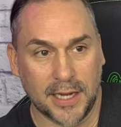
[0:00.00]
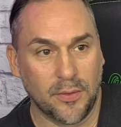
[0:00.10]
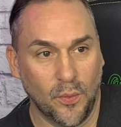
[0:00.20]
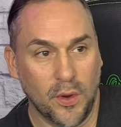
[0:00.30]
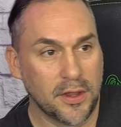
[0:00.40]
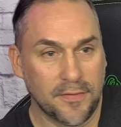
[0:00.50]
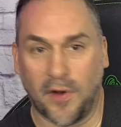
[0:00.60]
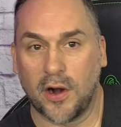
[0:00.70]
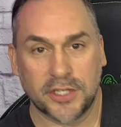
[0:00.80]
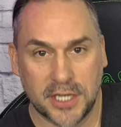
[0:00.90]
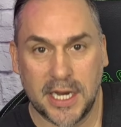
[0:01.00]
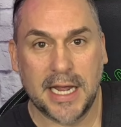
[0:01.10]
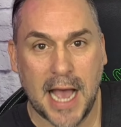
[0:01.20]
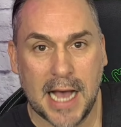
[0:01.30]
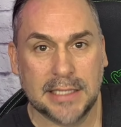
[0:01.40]
like one of the
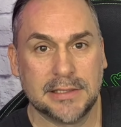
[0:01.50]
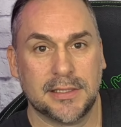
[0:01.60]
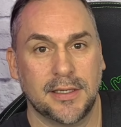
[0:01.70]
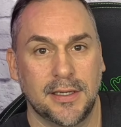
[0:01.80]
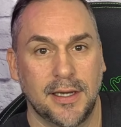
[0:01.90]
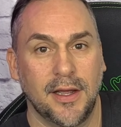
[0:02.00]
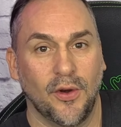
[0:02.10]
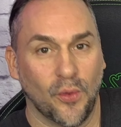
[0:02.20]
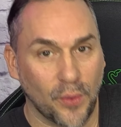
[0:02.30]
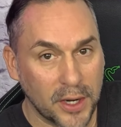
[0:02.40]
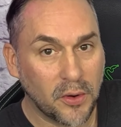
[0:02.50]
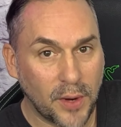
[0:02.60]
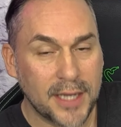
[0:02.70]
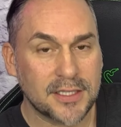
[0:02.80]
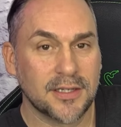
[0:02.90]
varsity guys,
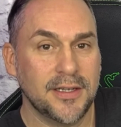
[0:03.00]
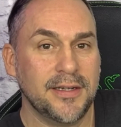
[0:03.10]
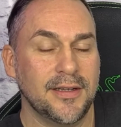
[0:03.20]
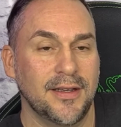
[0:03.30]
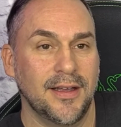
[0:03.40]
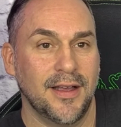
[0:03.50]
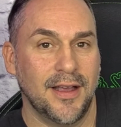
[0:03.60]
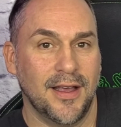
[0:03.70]
real wrestling.